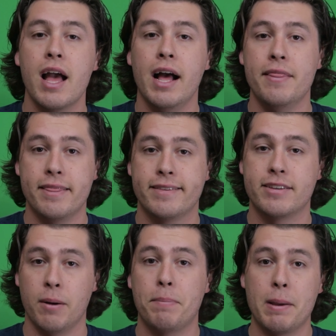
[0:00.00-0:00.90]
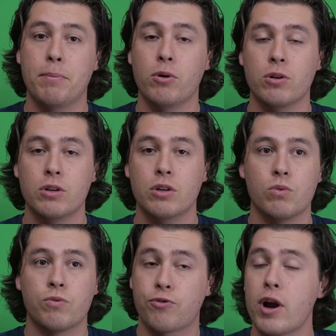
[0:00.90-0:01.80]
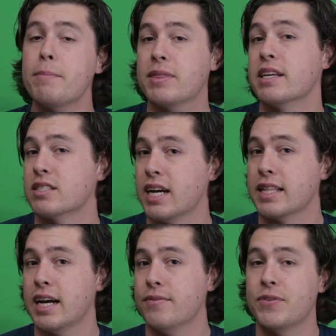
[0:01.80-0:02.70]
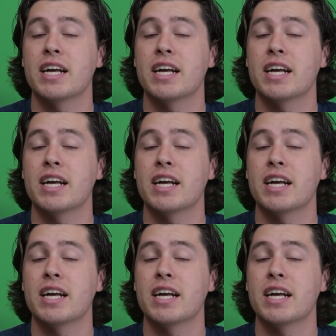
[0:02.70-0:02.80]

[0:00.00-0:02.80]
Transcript: And some people frame things like that.